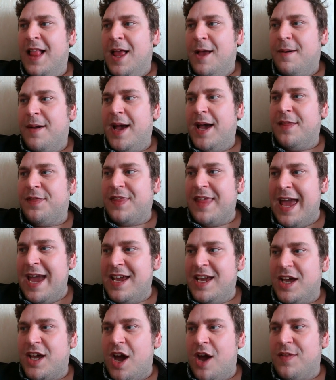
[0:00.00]
There
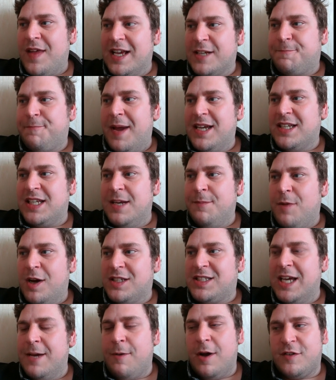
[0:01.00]
you go. That's basically my
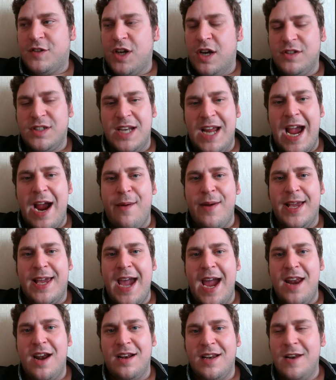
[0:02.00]
team. I've chosen Harry
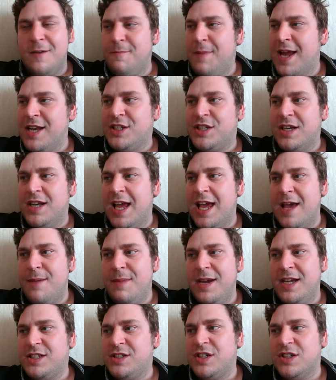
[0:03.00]
Kane. I didn't mention him.
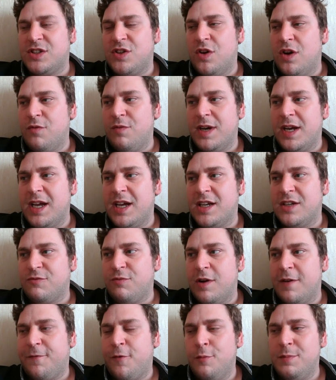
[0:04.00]
He's just on a ridiculous run
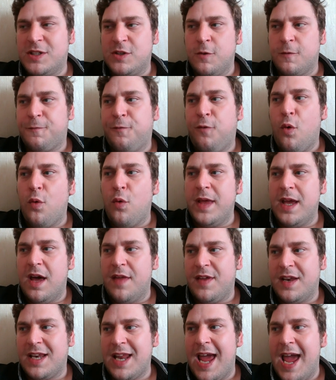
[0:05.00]
of form. He scored 4 the
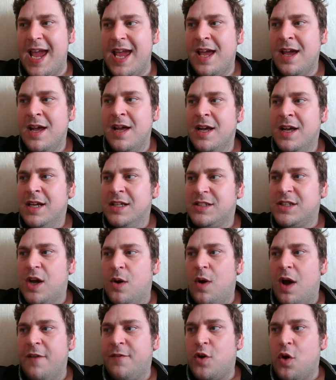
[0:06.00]
other day.
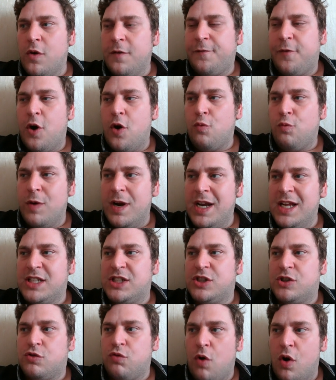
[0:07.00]
So I've gone for a really
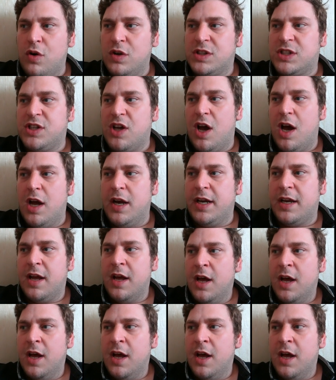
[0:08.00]
strong side.